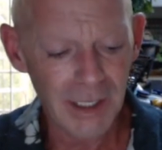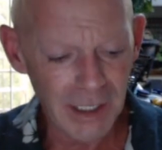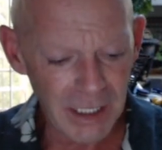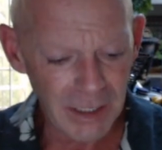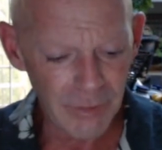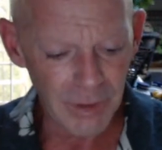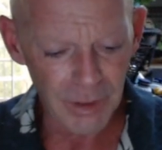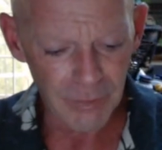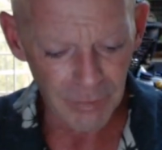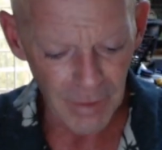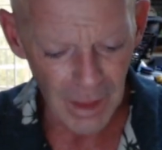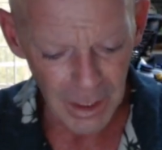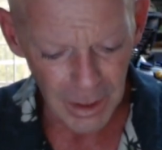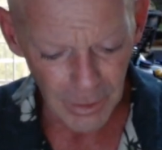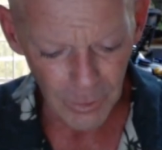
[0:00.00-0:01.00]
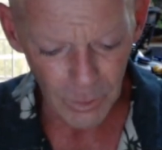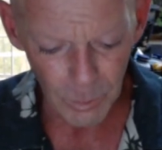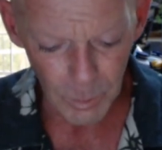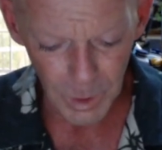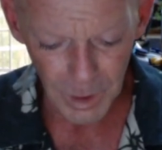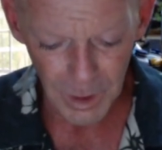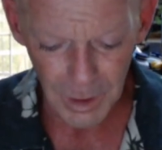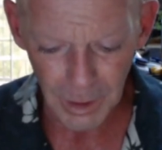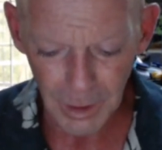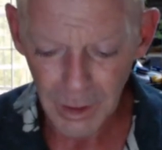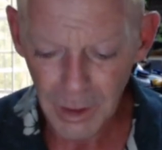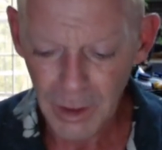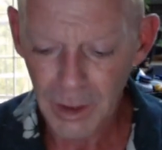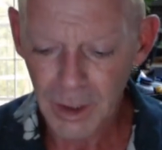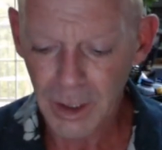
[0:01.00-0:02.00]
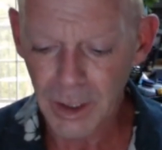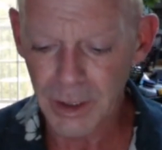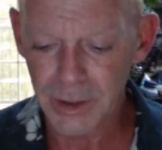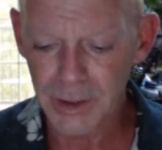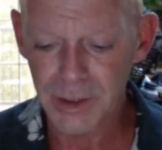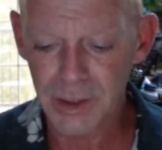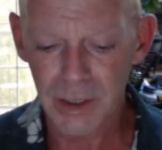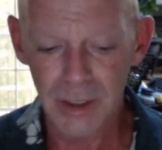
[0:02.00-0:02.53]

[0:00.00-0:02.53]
Even if that other being is